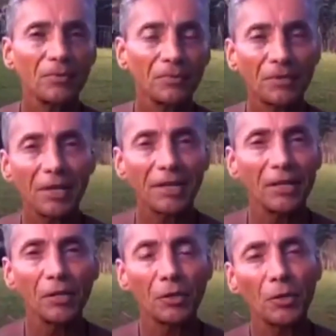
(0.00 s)
okay,
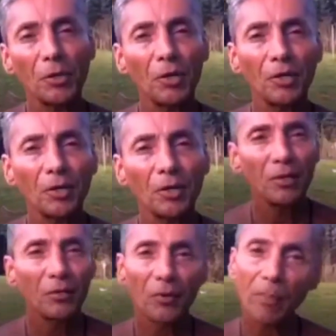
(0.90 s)
lilikoi,
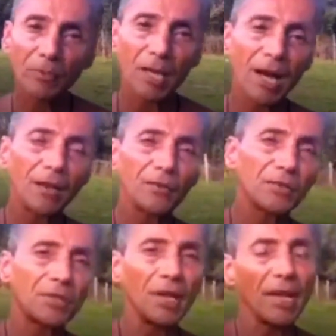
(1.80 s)
reptiles,
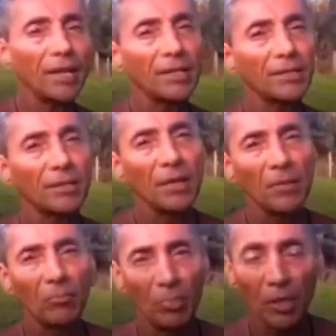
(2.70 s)
snakes,
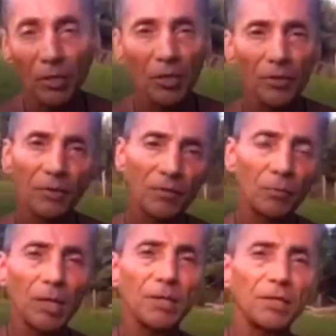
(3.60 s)
billions of
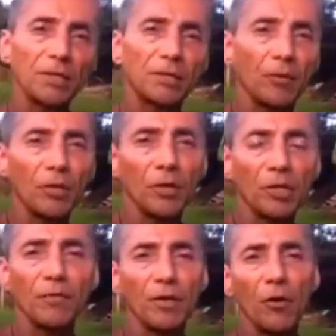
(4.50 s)
species that we don't
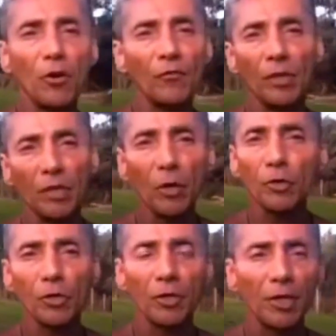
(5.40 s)
even know of in the ocean, in